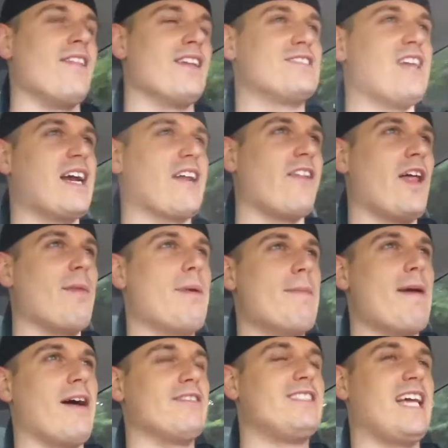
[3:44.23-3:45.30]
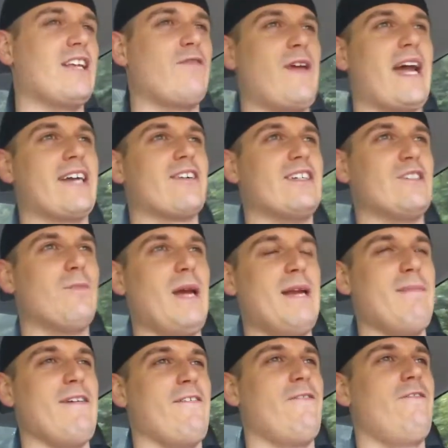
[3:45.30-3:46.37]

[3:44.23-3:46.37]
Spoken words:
let's talk a little bit about how test factor has made me